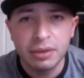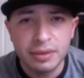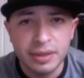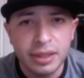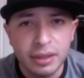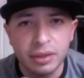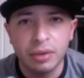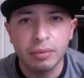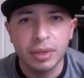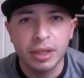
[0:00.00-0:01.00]
See, you
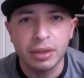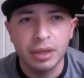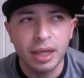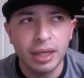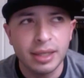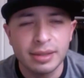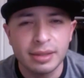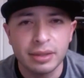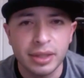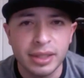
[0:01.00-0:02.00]
know, you're not
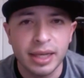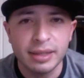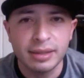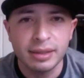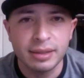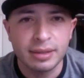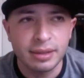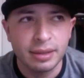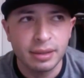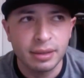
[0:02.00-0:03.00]
necessarily testing to
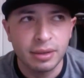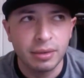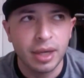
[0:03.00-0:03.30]
see, you know,